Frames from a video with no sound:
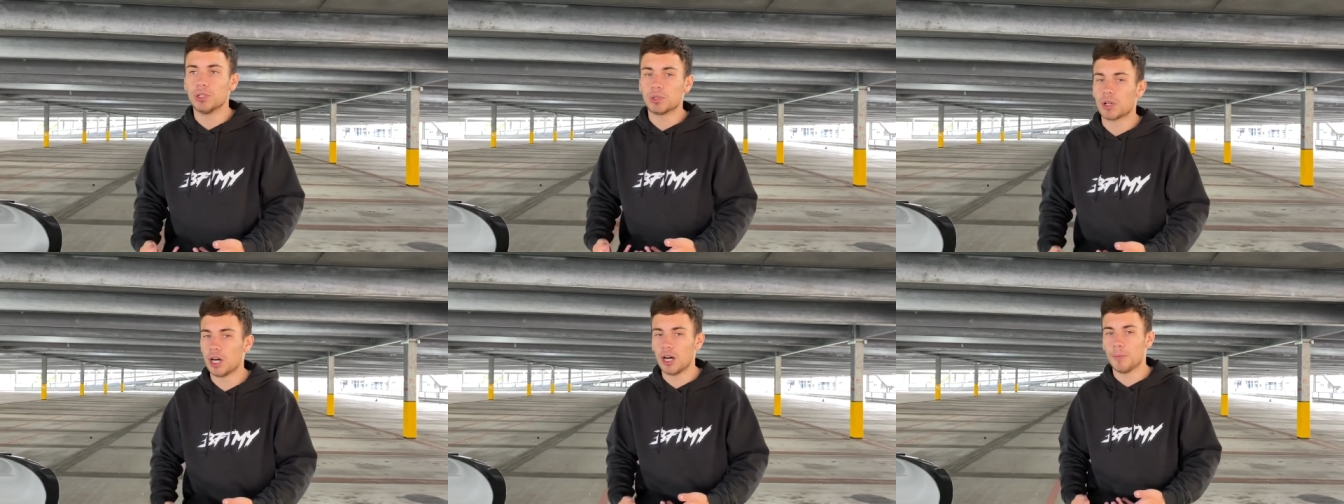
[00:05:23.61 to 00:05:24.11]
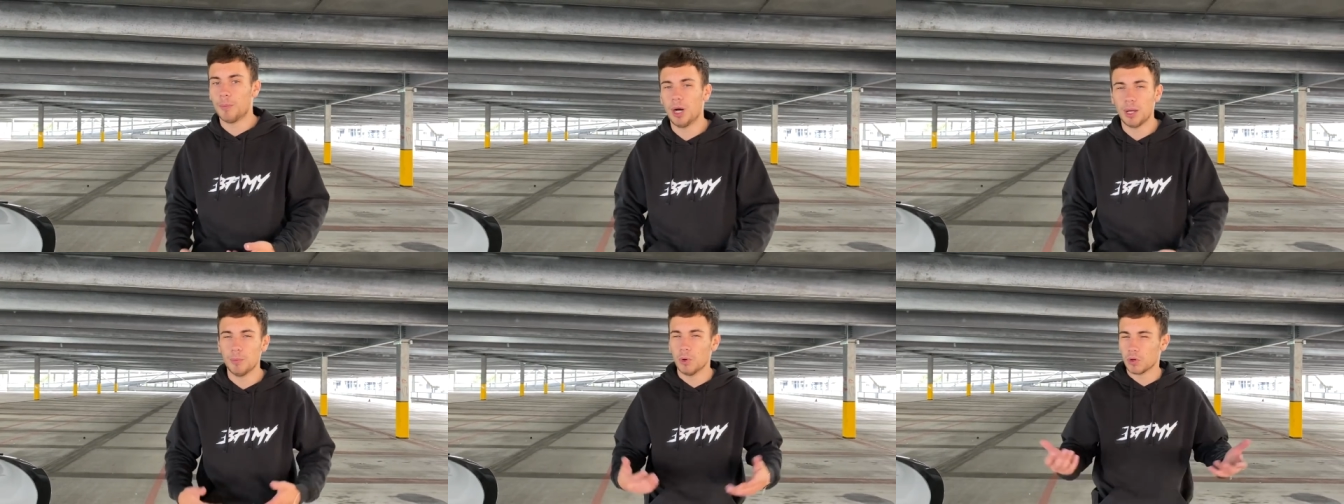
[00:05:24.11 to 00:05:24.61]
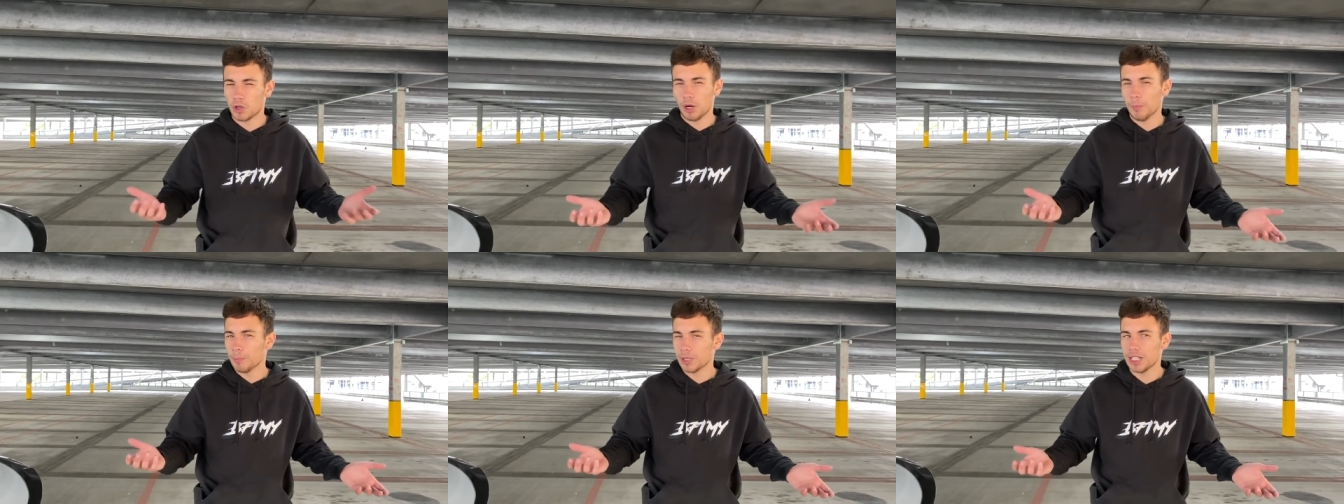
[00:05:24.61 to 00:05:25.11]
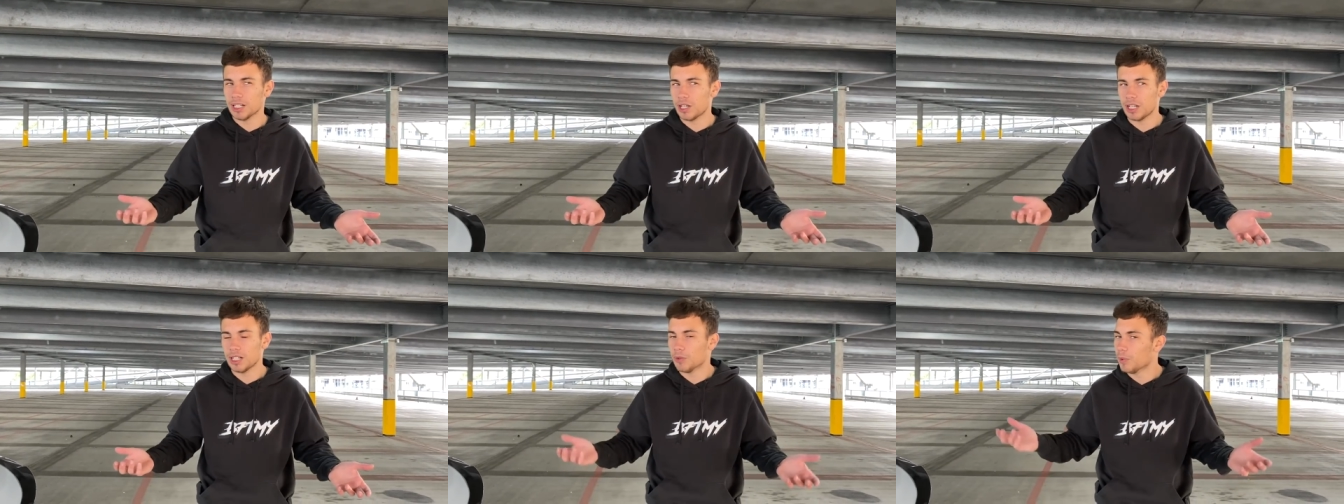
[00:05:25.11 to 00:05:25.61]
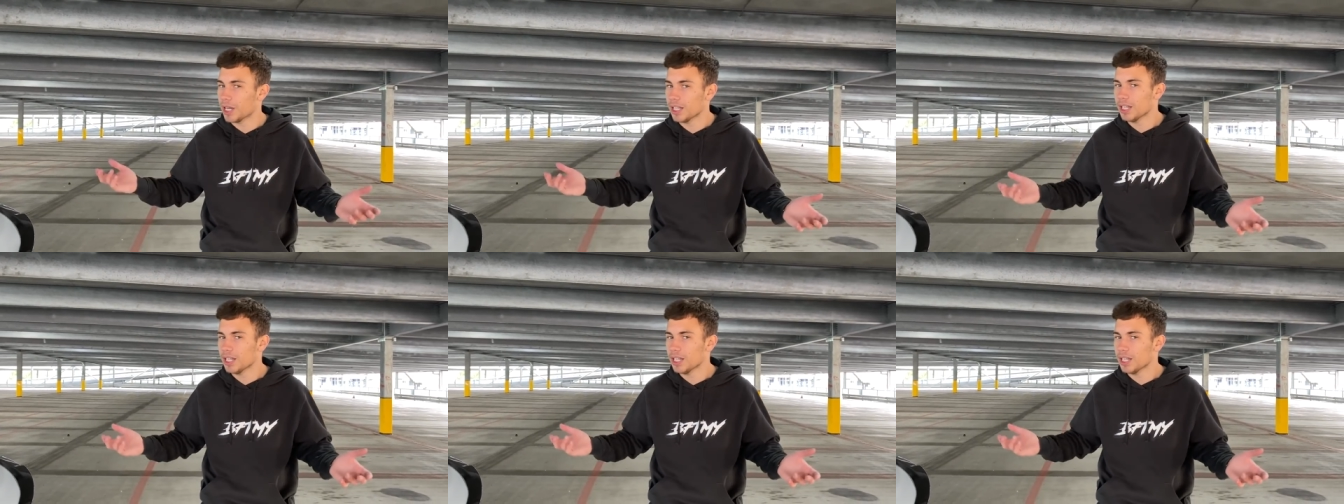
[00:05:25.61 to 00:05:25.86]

You can't buy more comp in a in a way.